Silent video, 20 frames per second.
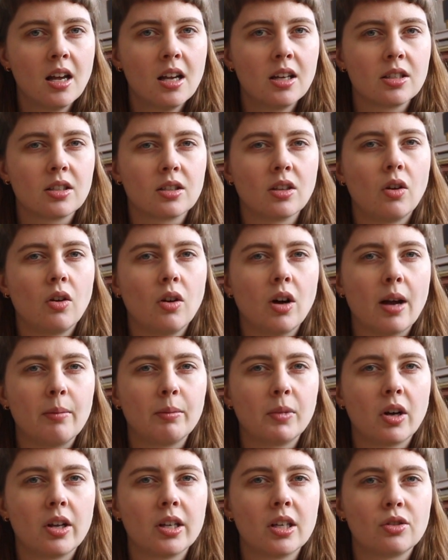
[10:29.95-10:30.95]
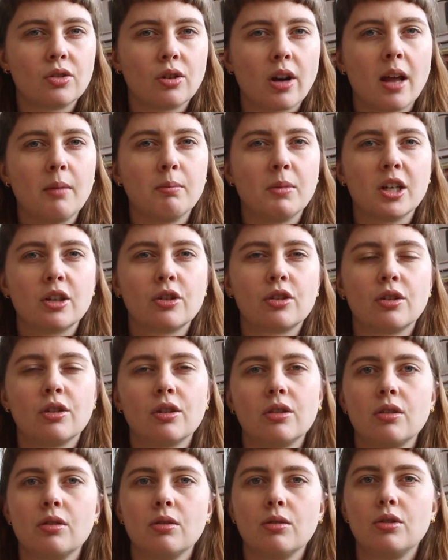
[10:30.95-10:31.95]
So I'm gonna try and make sure
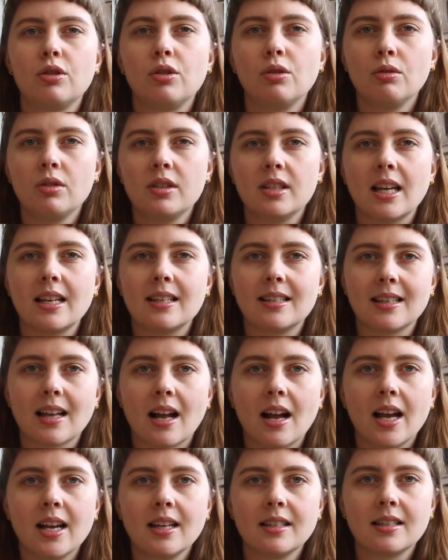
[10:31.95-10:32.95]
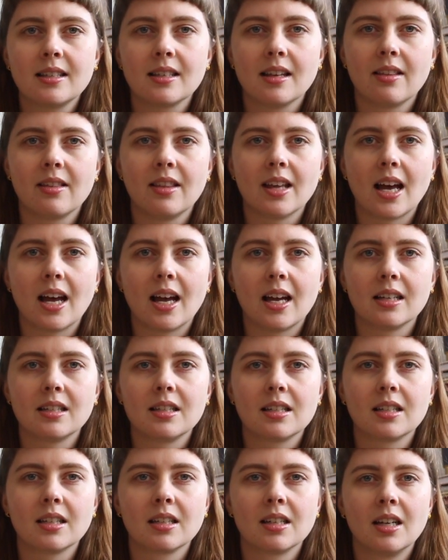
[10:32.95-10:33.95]
to choose a size
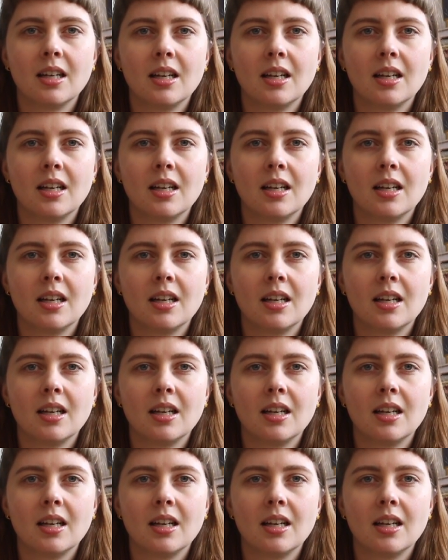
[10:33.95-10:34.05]
that